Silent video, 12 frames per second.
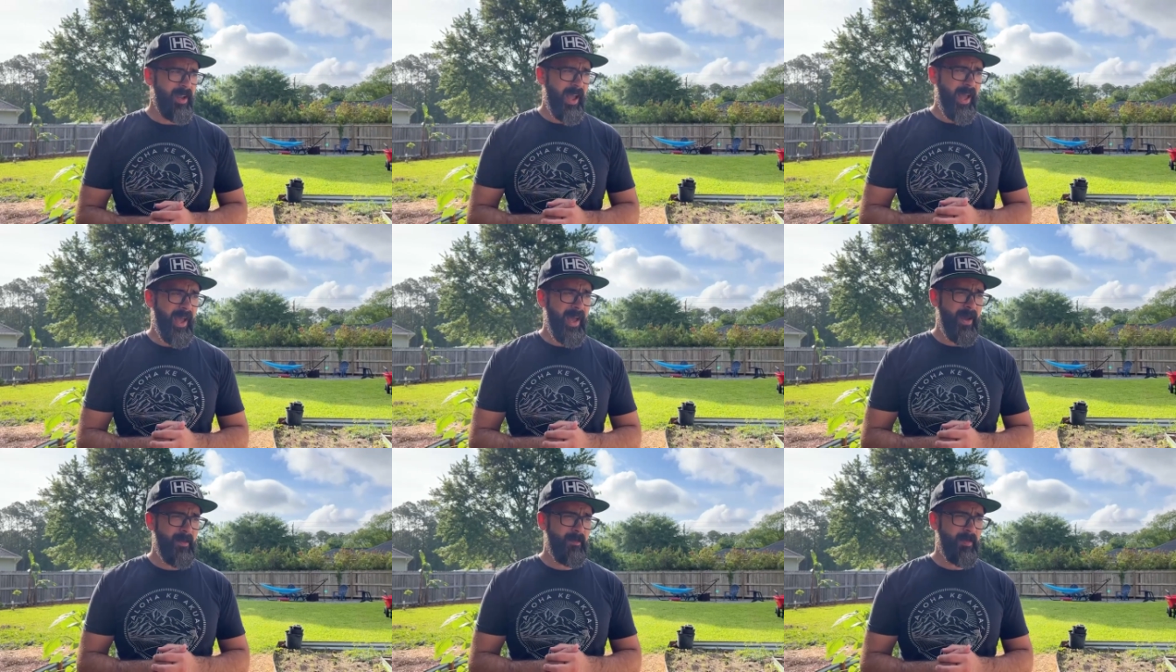
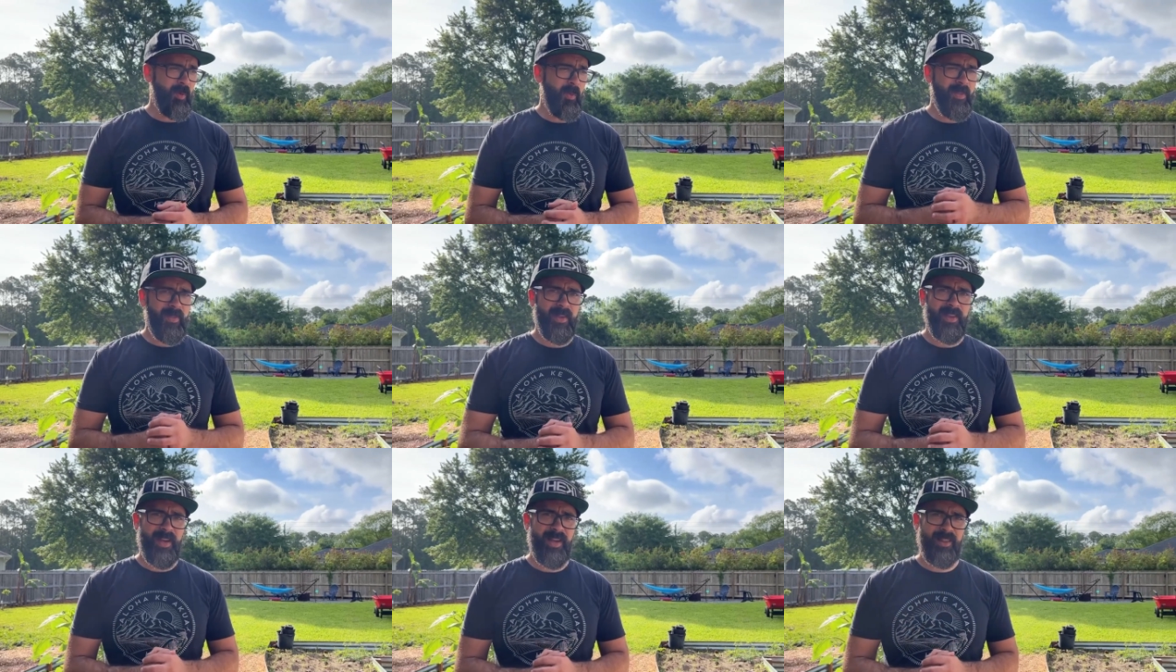But one thing
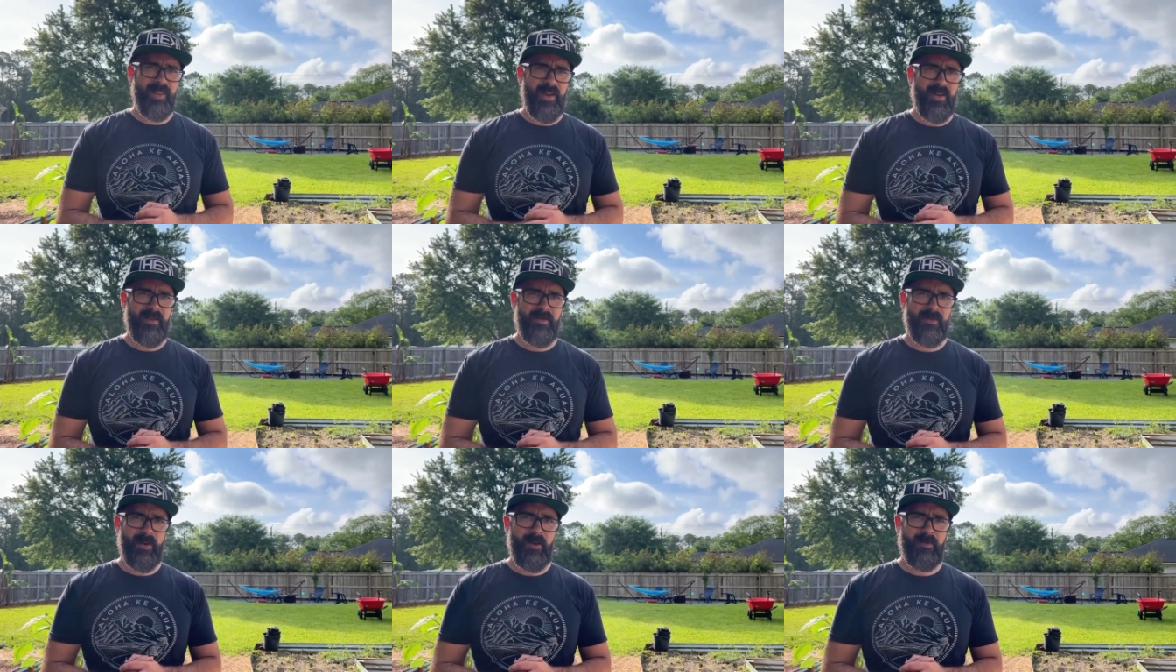that I love
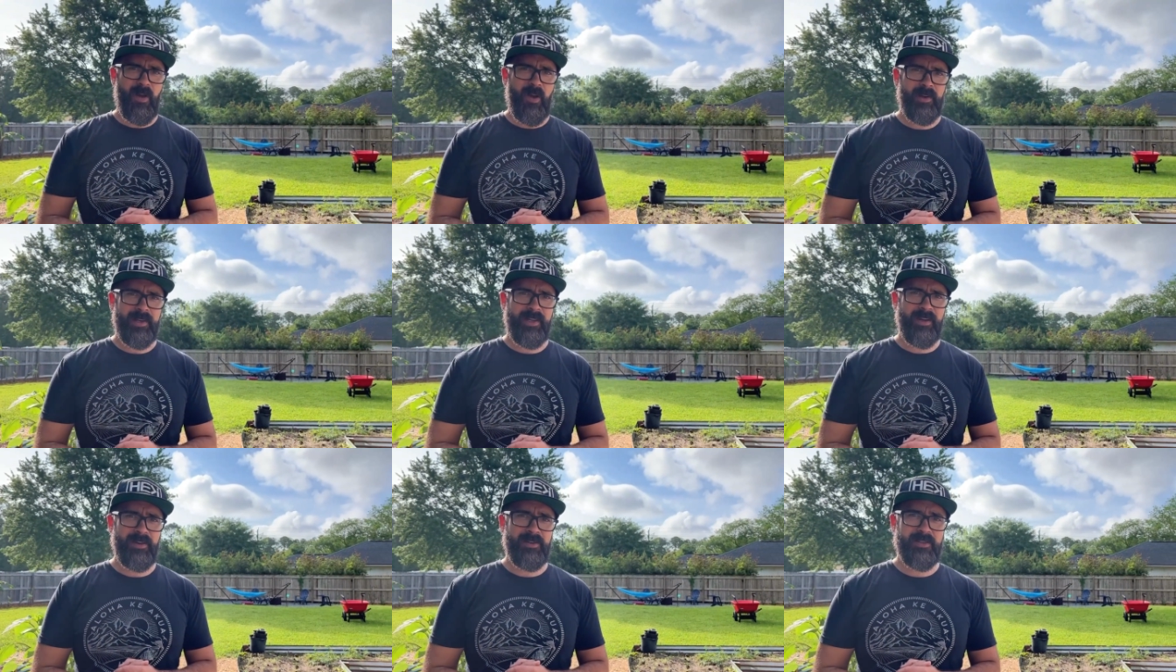are
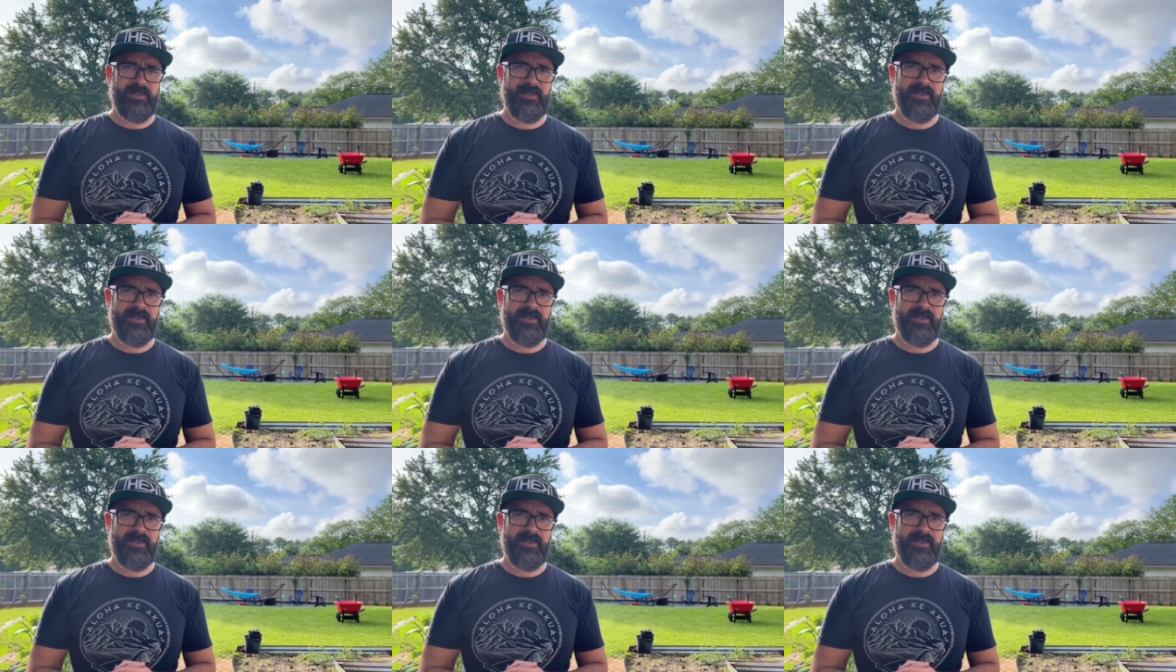volunteers.